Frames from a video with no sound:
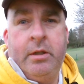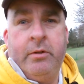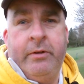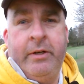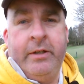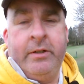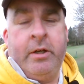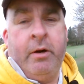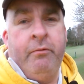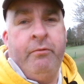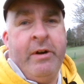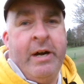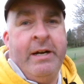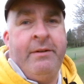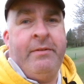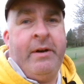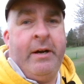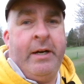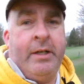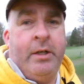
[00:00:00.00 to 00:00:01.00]
got a
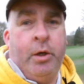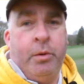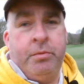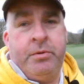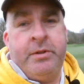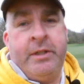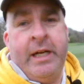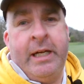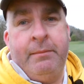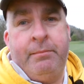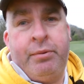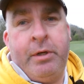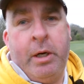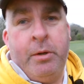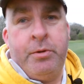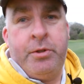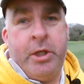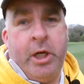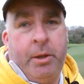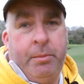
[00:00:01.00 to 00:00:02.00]
very, very up-to-date
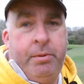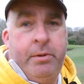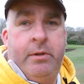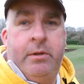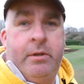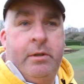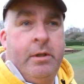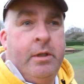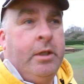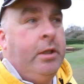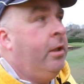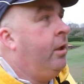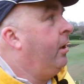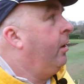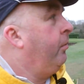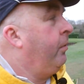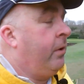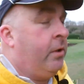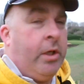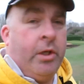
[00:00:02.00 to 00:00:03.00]
pro shop
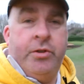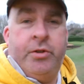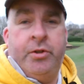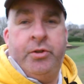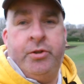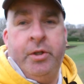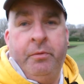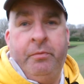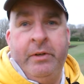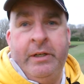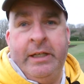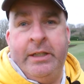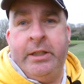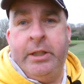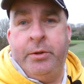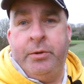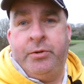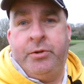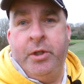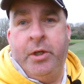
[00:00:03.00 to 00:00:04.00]
with lots of stuff in it,
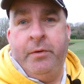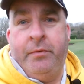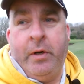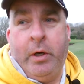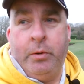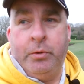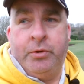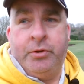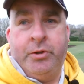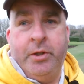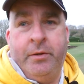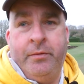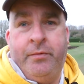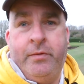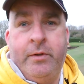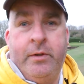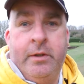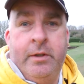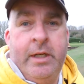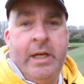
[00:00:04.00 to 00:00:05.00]
new stuff, old
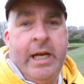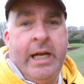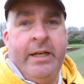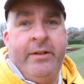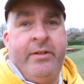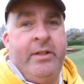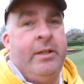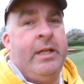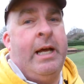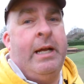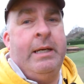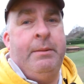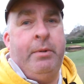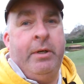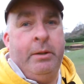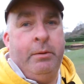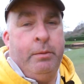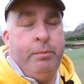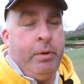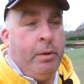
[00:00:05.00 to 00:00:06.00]
stuff, anything that
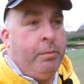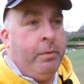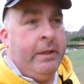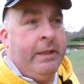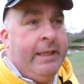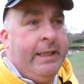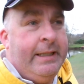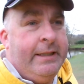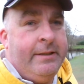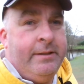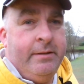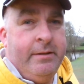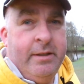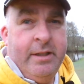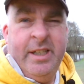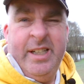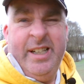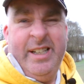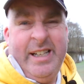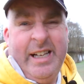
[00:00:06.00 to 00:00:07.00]
anybody would probably need,
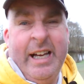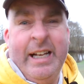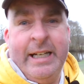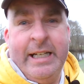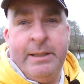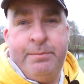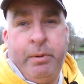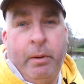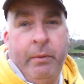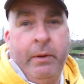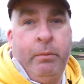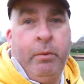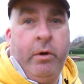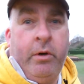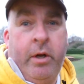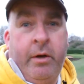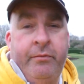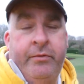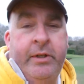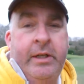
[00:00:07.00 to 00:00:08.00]
and it's probably one
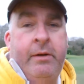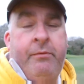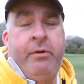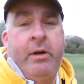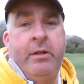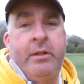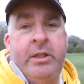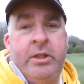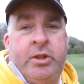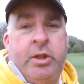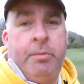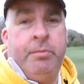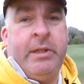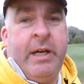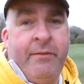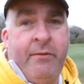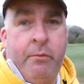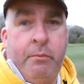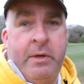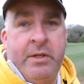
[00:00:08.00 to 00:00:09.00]
of the friendliest clubs
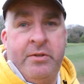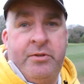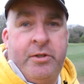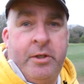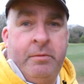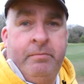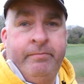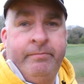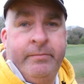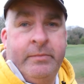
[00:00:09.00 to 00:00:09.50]
I've ever been to.